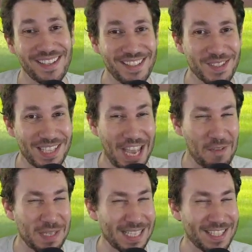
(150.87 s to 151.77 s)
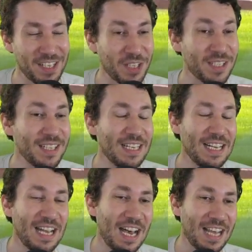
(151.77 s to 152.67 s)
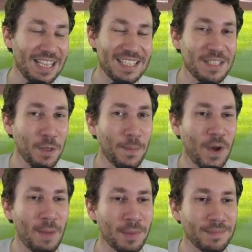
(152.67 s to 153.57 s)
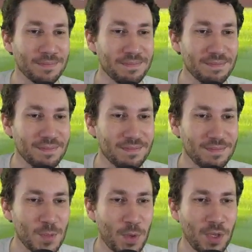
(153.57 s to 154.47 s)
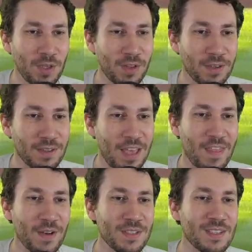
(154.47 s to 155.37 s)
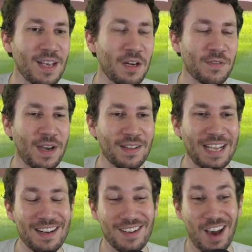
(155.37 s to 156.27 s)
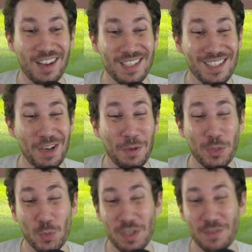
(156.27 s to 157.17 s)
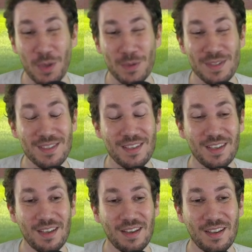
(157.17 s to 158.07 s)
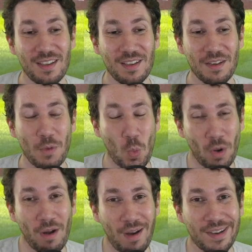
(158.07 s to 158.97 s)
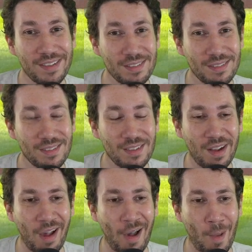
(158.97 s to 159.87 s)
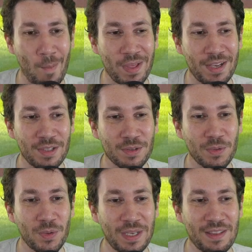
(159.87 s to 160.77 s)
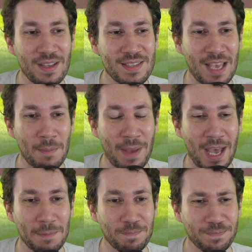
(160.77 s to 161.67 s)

he used to have with that sinker. It's still a problem. Spoiler alert. And there's the slider finally. And honestly, all three of those were hung that he threw in this at bat.